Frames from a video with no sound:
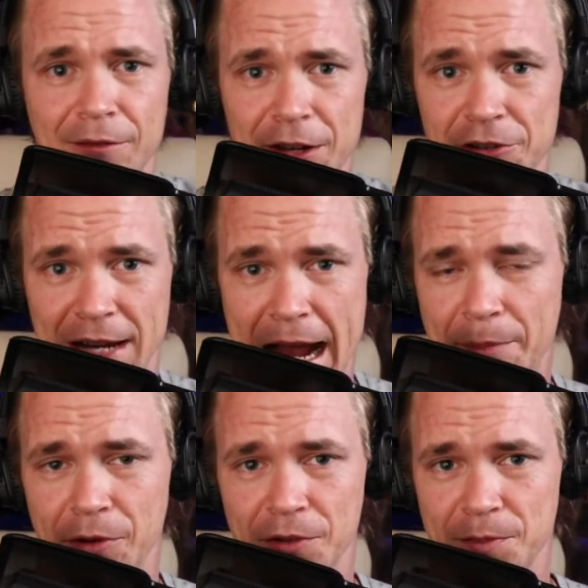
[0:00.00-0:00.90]
Venture
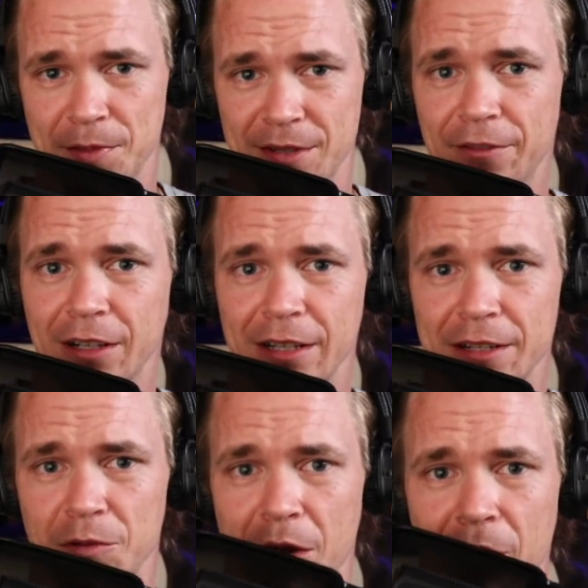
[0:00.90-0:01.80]
capital specifically
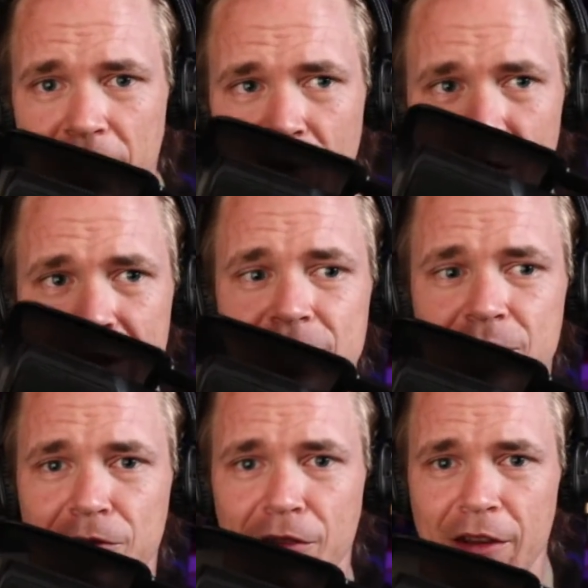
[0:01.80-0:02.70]
is where I want to go
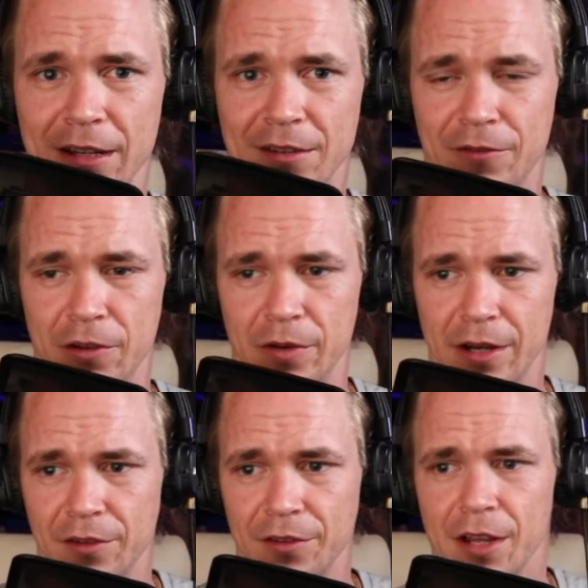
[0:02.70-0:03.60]
into for the next few
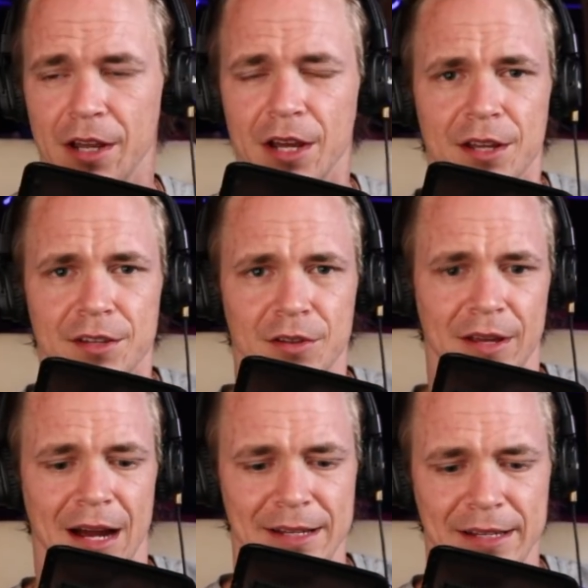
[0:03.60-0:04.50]
years. So
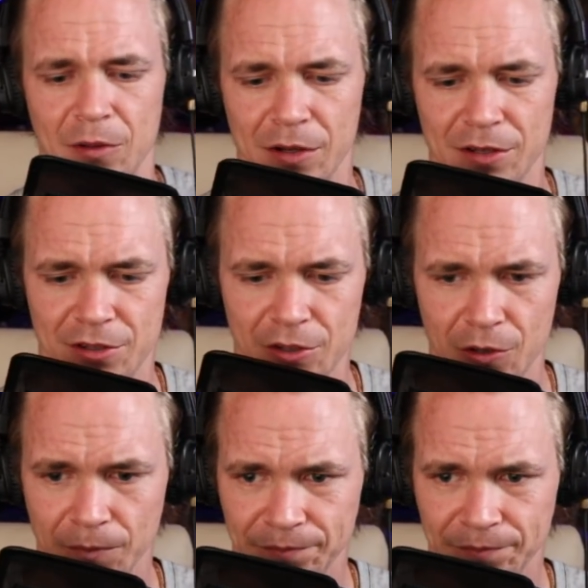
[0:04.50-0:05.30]
the idea was to